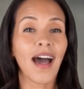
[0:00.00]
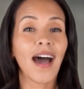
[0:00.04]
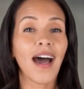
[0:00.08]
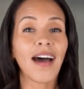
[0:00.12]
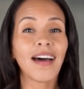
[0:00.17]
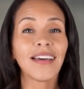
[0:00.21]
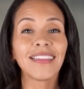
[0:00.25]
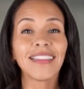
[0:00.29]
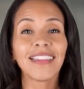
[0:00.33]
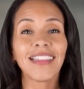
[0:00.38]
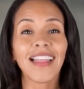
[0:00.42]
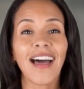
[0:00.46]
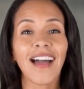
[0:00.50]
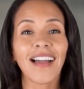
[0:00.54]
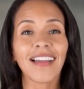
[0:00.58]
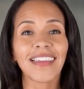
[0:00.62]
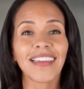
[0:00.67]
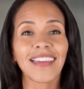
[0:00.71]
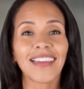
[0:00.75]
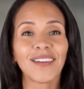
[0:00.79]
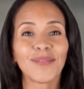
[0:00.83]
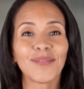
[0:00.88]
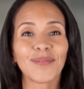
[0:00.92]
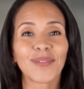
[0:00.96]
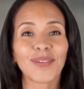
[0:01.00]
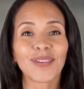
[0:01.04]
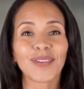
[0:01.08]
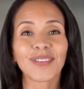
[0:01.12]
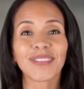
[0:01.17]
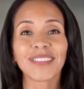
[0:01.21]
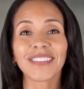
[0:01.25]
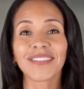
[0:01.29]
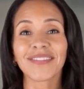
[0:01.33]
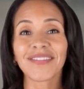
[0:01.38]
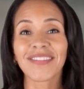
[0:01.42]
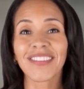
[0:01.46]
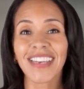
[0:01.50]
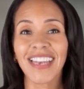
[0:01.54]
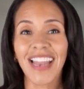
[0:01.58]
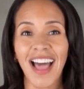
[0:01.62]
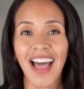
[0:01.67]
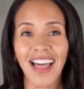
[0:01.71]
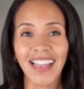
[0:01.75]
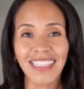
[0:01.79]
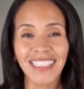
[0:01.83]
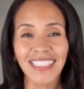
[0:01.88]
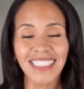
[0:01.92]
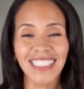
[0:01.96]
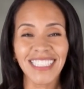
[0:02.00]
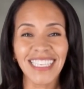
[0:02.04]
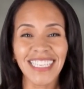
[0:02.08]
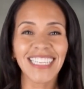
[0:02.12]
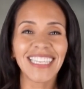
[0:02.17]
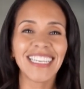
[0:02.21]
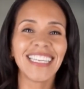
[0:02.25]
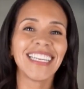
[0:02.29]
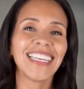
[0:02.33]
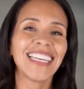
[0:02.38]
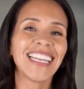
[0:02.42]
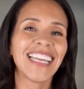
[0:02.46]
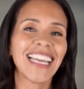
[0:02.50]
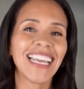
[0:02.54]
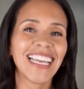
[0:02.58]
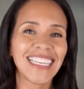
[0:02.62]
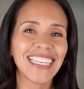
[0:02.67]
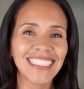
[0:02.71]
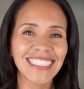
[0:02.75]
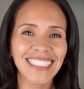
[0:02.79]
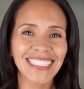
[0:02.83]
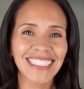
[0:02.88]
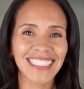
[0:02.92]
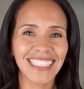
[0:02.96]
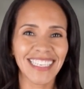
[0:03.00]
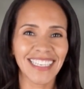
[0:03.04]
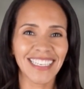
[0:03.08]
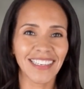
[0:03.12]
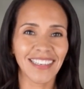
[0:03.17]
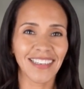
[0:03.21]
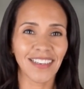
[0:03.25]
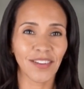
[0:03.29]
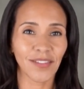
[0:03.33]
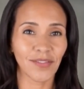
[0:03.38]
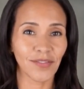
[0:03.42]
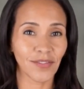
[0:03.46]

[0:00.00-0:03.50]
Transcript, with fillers: unlocking a world of knowledge in an instant.